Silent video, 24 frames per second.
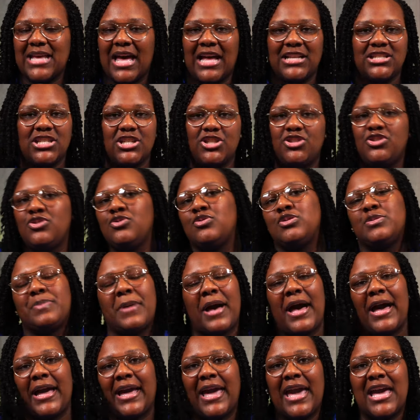I just use
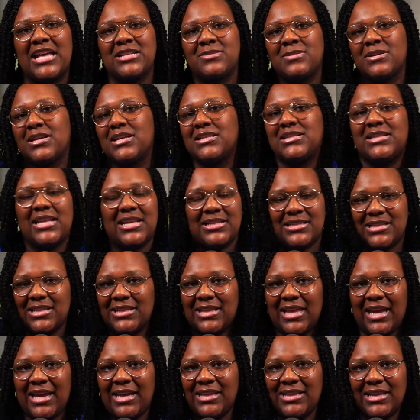podcasts because that's the
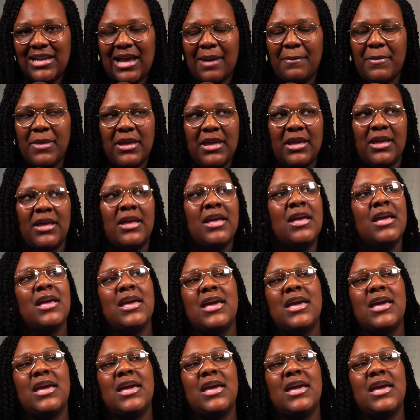lane that I'm in.